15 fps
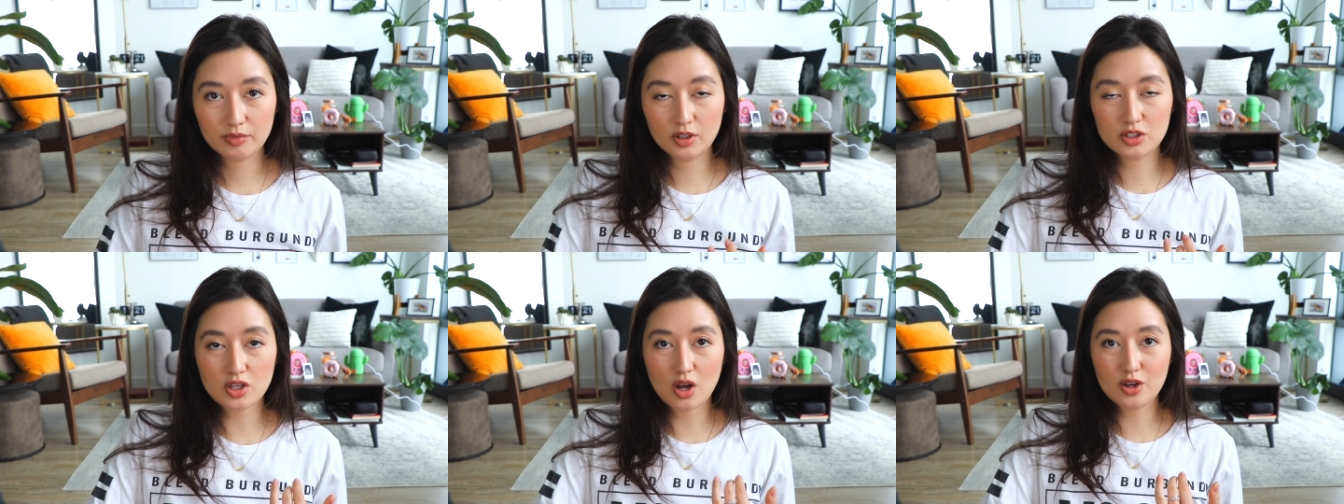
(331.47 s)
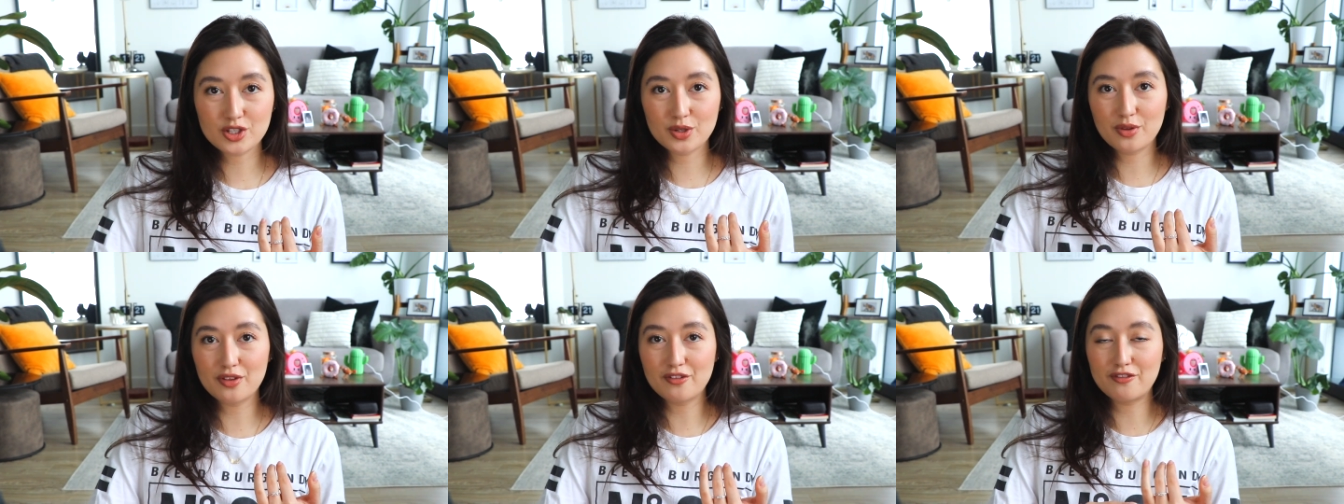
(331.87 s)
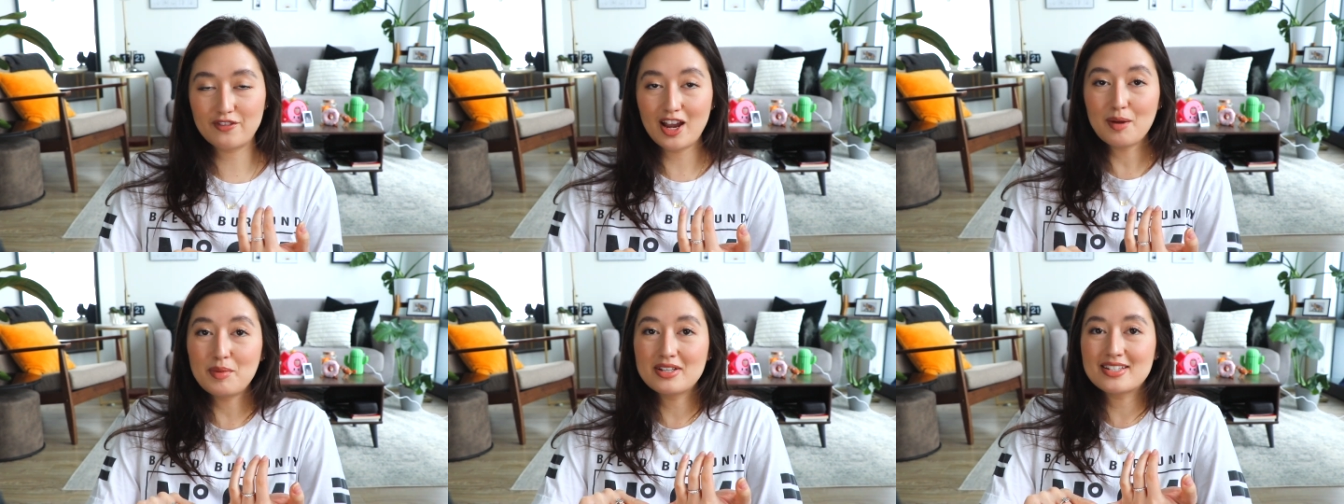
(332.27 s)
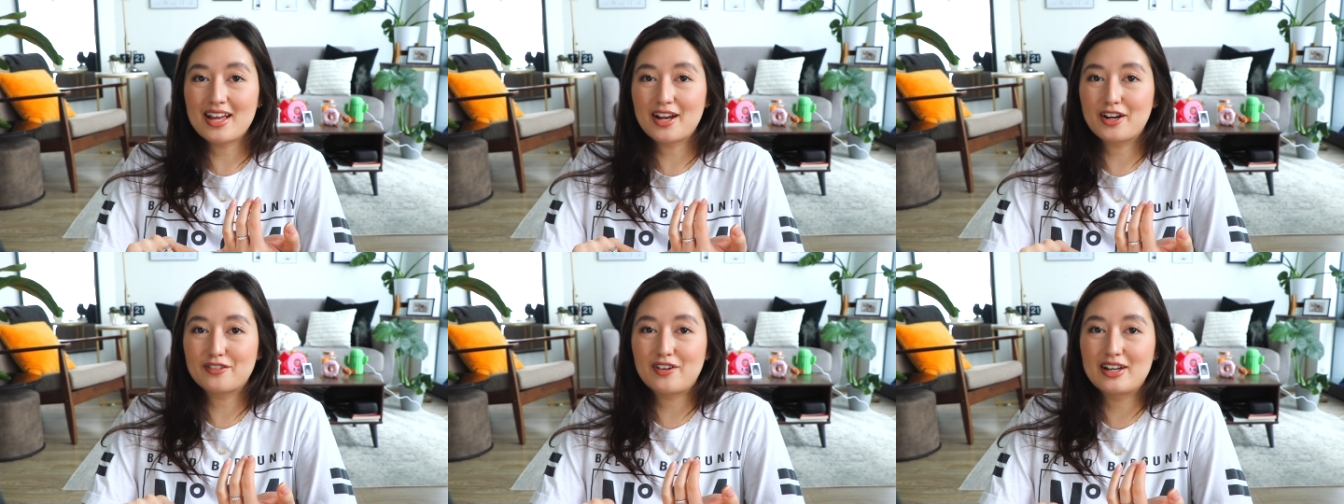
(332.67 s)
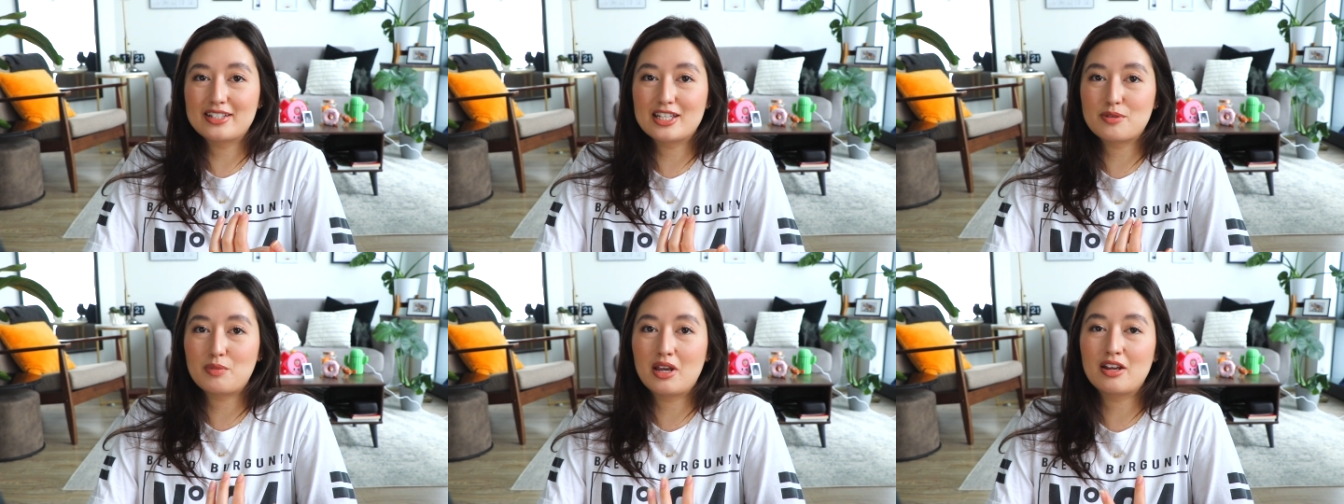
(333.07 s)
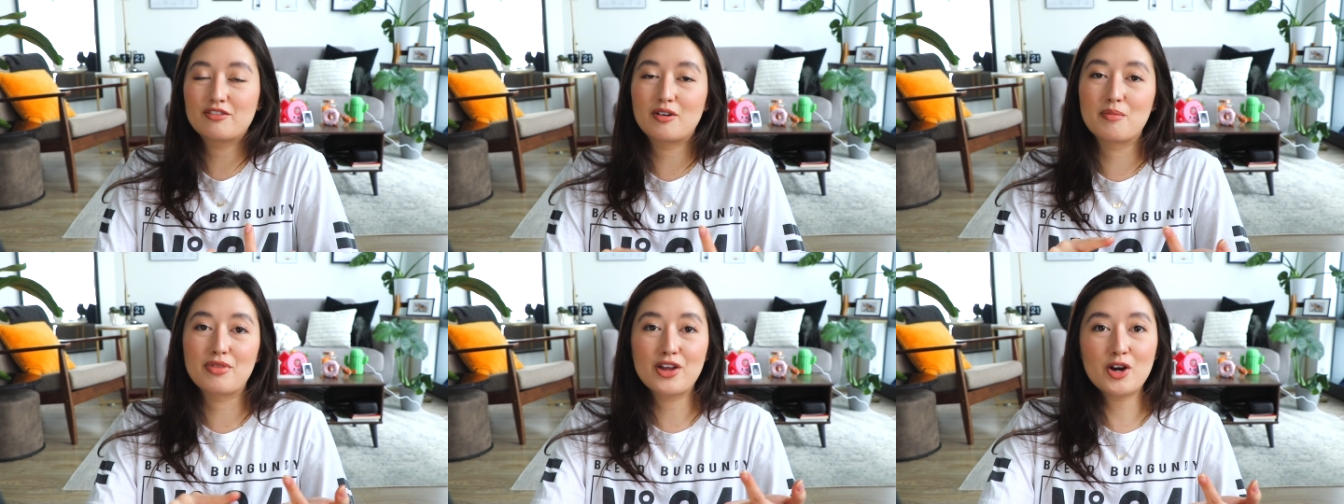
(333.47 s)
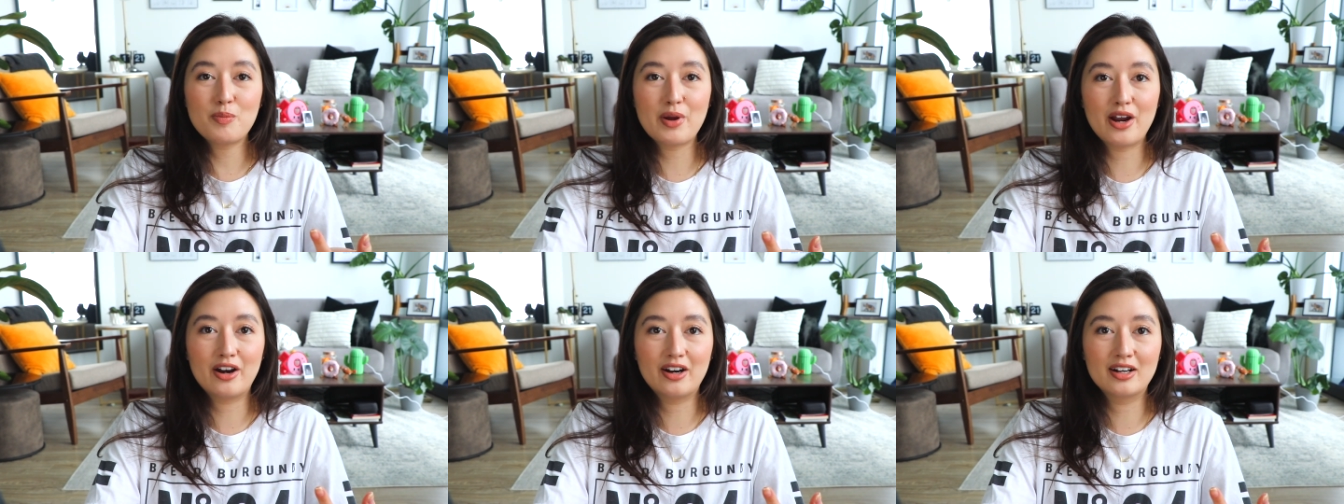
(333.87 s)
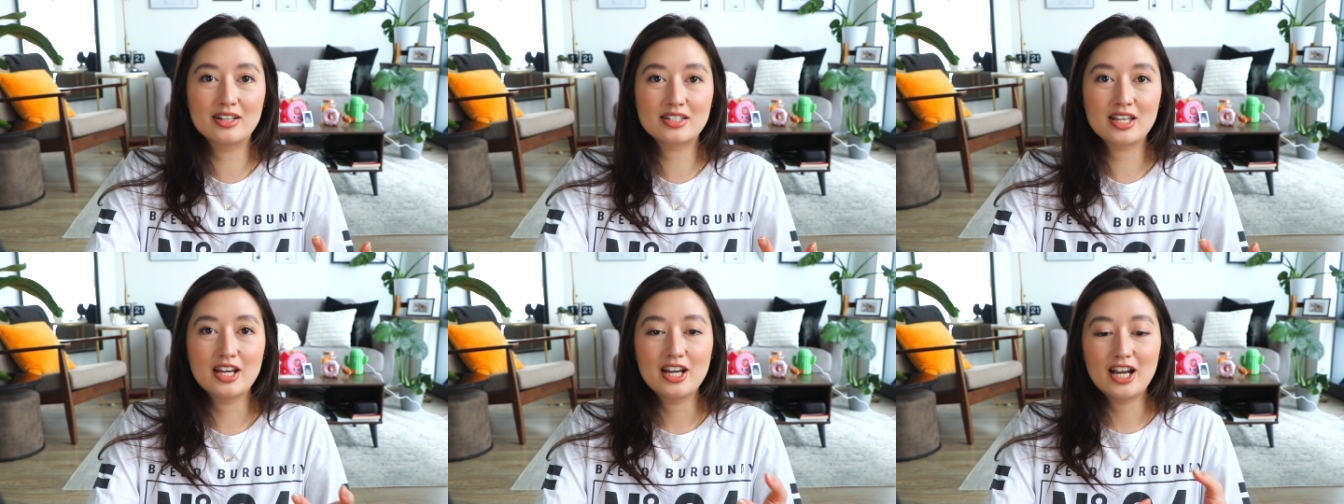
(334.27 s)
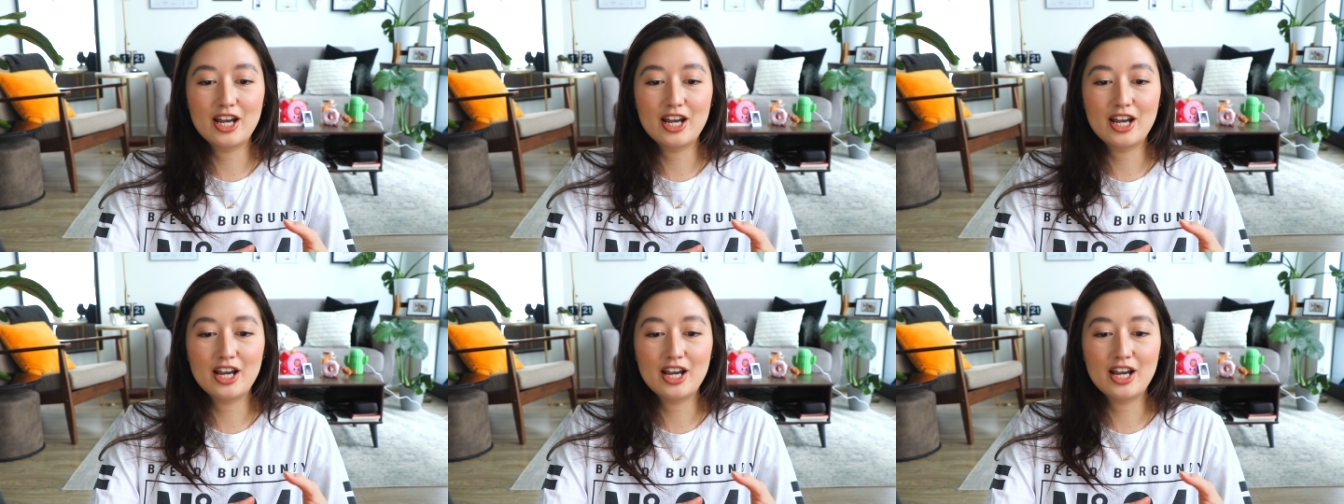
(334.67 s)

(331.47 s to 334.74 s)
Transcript: There's also the family sacrifices made from their parents